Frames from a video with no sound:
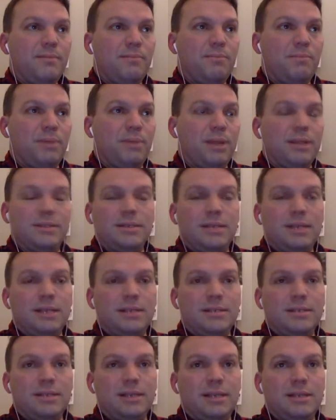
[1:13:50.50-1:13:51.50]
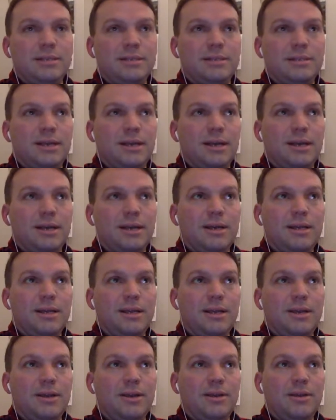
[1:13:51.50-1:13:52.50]
but it's
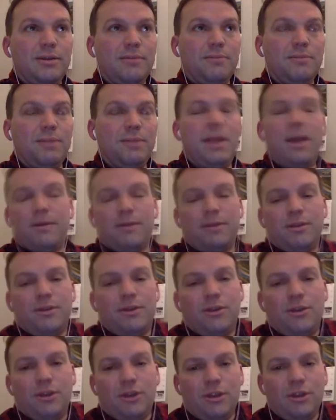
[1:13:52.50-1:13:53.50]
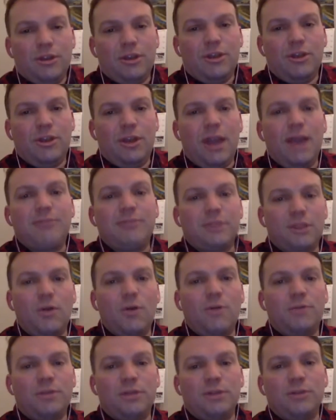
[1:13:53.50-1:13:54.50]
yeah, you have to
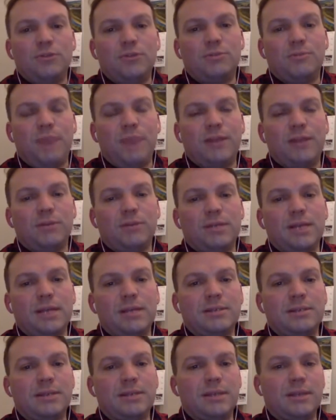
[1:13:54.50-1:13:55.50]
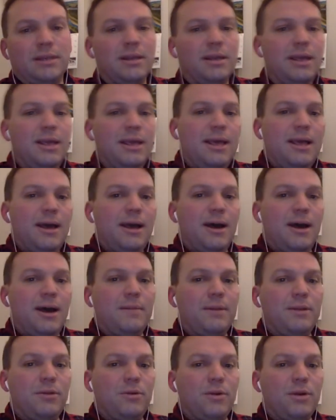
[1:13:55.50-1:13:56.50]
go off and use manual testing
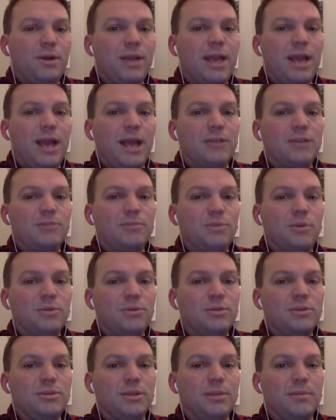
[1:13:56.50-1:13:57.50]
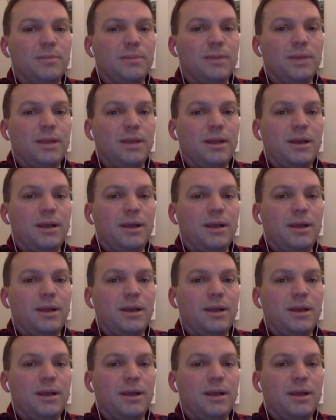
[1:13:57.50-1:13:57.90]
in order to catch most of them,